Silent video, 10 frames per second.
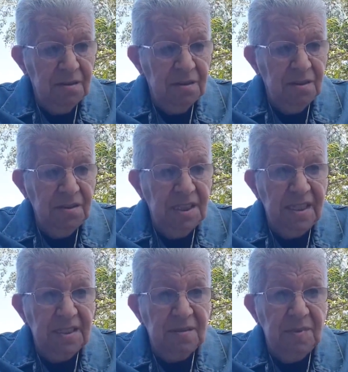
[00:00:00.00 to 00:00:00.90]

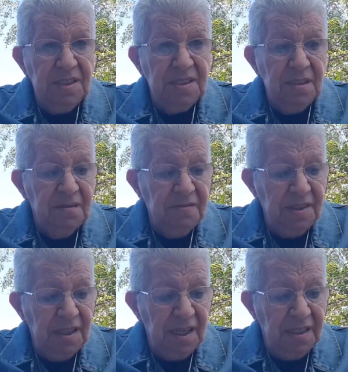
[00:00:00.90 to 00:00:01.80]
Judaism itself
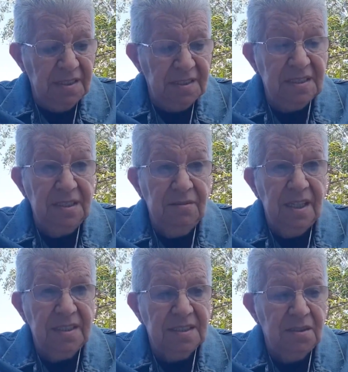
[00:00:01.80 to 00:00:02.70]
still
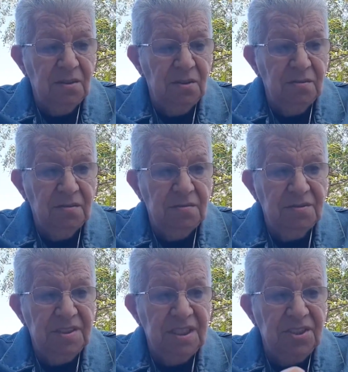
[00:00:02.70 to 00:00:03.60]
has an oral
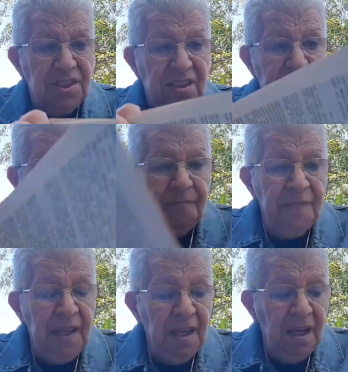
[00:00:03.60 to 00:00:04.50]
tradition.
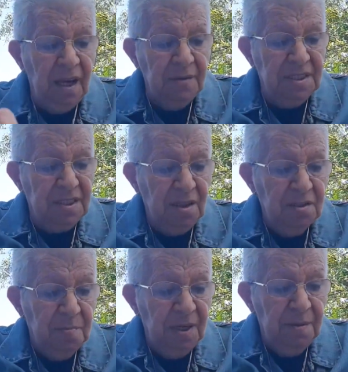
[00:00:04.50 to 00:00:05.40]
I was
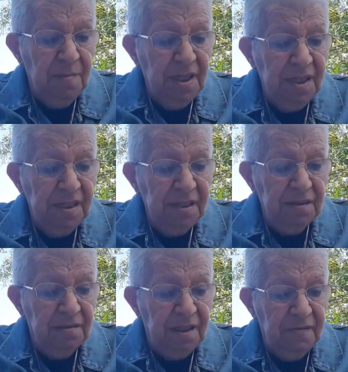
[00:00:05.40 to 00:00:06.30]
told by my
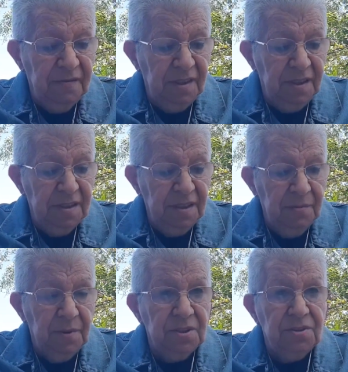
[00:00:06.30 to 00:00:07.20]
grandfather
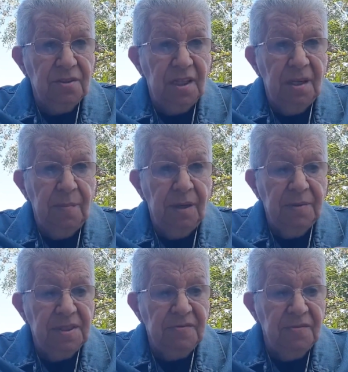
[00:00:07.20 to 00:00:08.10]
what tribe I
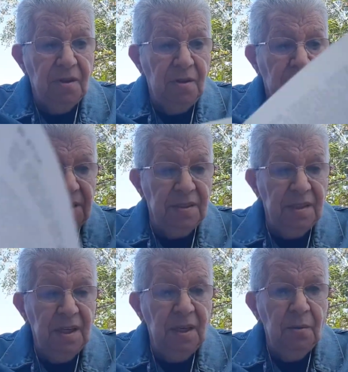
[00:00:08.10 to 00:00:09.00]
was from and
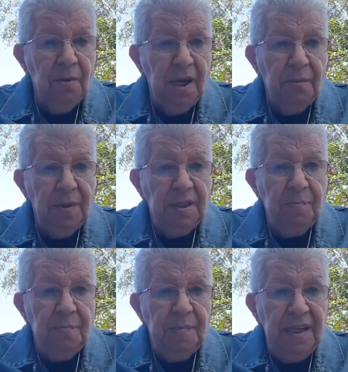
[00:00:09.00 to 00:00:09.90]
where we'd
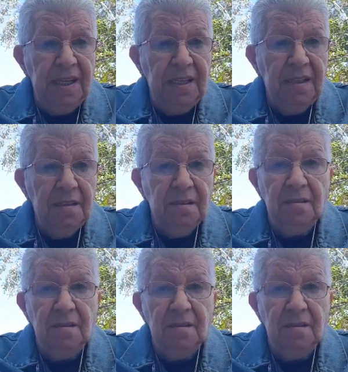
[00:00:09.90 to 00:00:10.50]
been